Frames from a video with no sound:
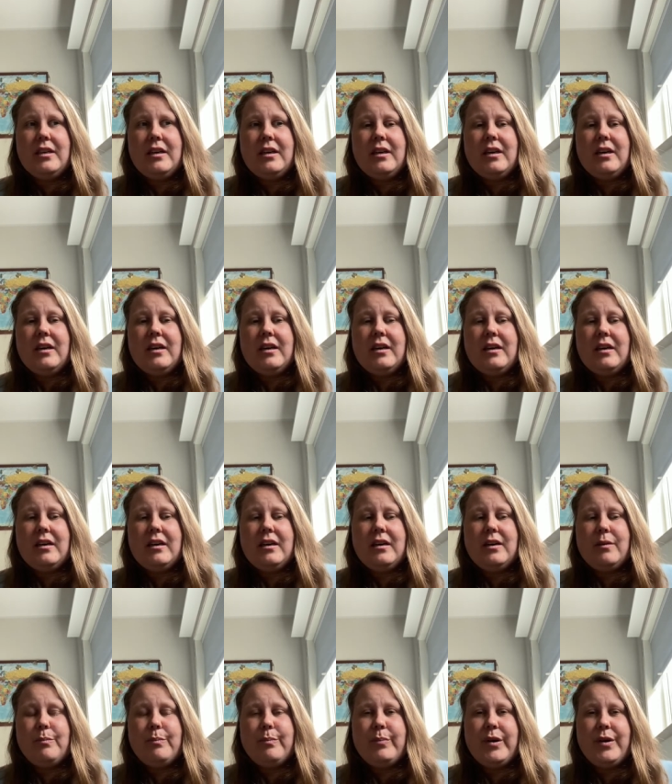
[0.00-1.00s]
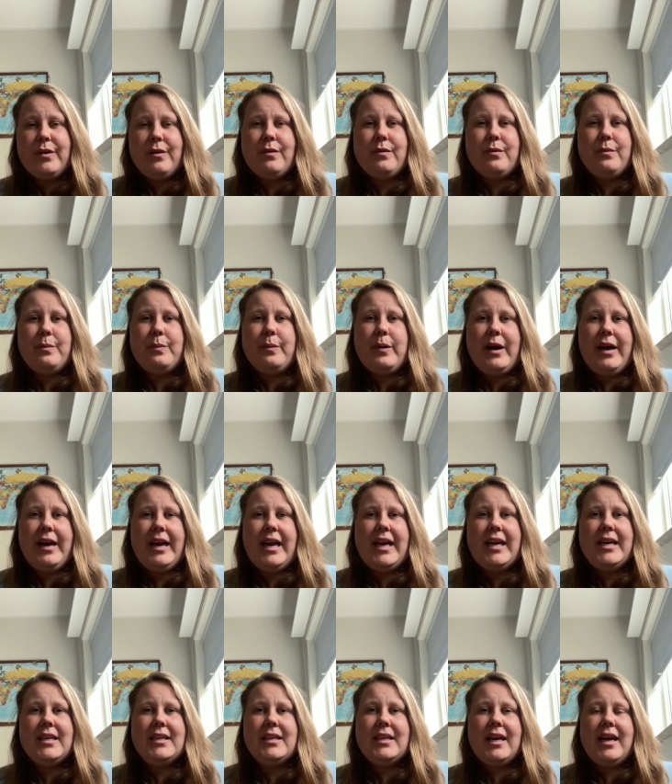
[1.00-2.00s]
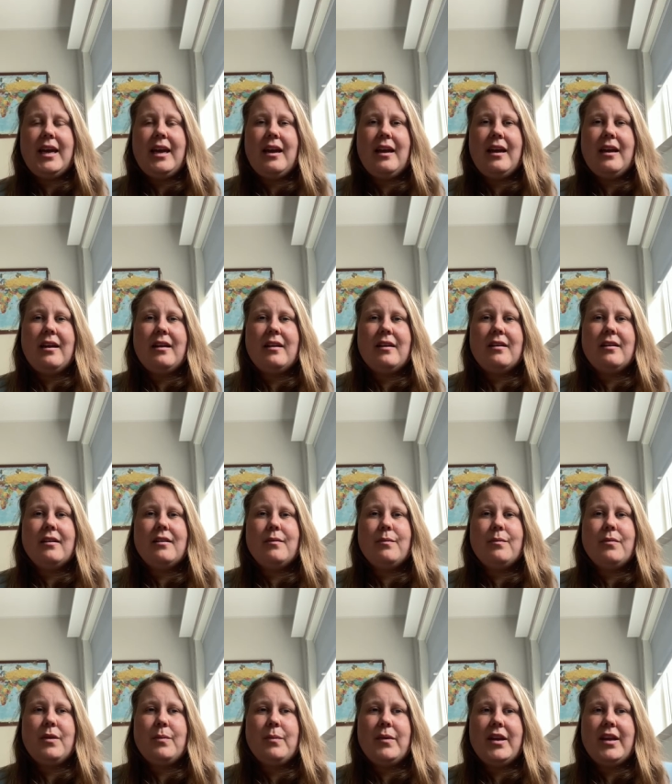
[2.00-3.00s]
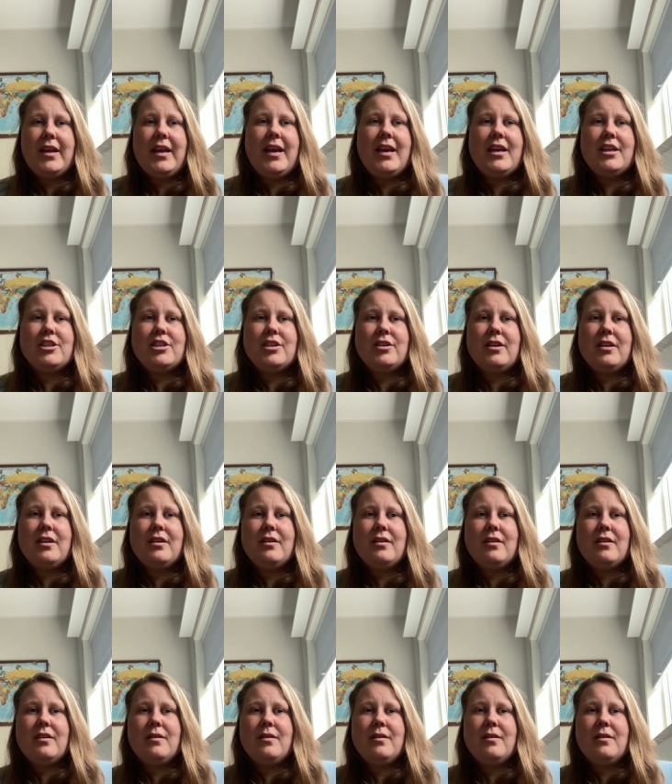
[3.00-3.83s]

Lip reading: bothered by it, and the medication